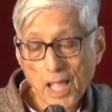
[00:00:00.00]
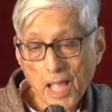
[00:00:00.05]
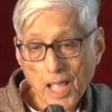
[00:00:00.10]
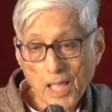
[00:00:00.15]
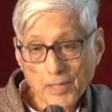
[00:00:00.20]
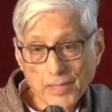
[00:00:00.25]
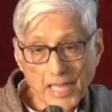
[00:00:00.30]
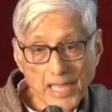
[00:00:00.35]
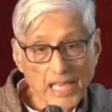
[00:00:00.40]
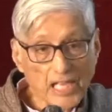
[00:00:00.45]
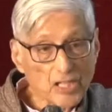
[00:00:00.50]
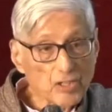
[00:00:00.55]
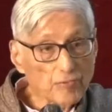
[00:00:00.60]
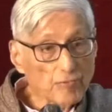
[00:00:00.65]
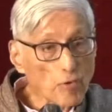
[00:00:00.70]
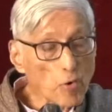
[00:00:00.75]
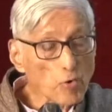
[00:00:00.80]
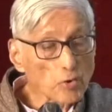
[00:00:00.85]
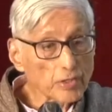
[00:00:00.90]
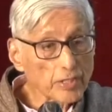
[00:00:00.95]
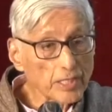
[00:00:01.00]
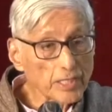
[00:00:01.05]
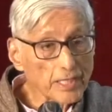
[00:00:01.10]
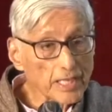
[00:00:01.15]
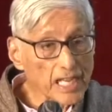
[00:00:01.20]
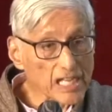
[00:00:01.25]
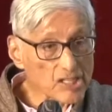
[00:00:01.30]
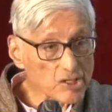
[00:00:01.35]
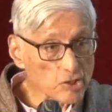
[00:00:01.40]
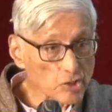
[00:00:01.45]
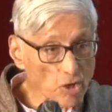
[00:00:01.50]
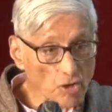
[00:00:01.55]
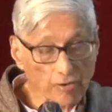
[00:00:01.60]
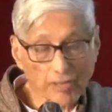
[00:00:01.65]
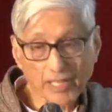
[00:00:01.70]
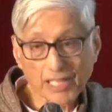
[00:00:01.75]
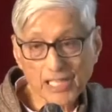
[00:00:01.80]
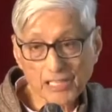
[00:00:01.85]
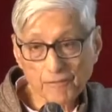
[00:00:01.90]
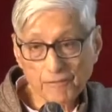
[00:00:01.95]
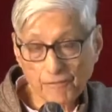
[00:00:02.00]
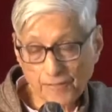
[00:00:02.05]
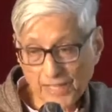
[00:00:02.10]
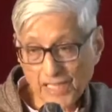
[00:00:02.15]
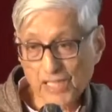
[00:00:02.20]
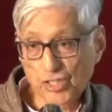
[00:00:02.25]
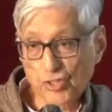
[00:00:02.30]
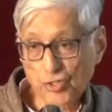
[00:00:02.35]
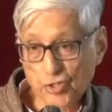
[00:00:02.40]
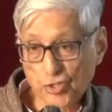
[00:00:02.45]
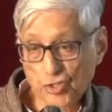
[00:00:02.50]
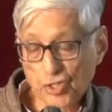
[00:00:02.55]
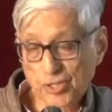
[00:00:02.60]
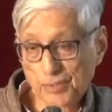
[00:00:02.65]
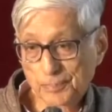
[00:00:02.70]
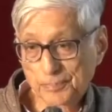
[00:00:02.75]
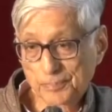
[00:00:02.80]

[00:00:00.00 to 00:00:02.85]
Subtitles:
They invoke historical figures.